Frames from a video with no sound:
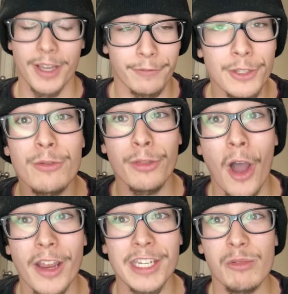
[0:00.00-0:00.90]
If you
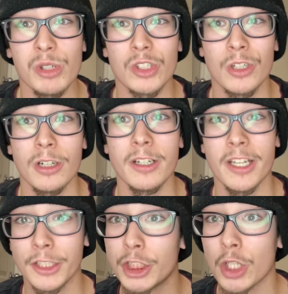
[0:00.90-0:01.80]
thought he was good
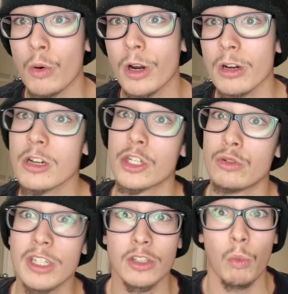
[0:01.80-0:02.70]
in Joker, you
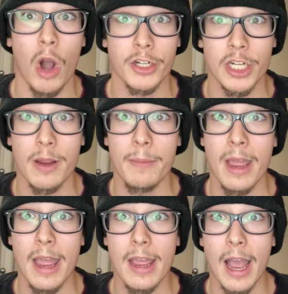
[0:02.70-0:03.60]
need to watch him
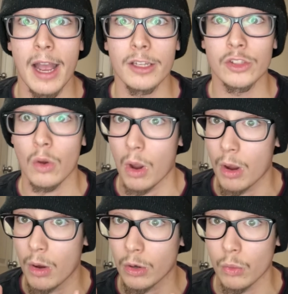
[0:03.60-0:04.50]
as
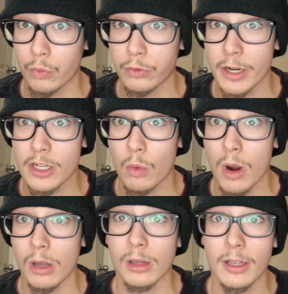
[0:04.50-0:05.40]
Freddie
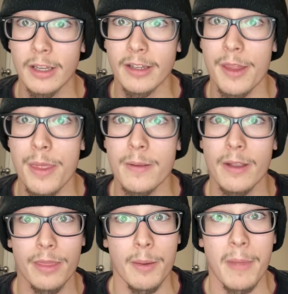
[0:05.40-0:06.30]
Quill in
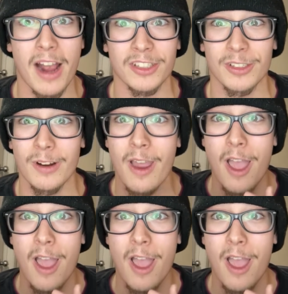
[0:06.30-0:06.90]
The Master.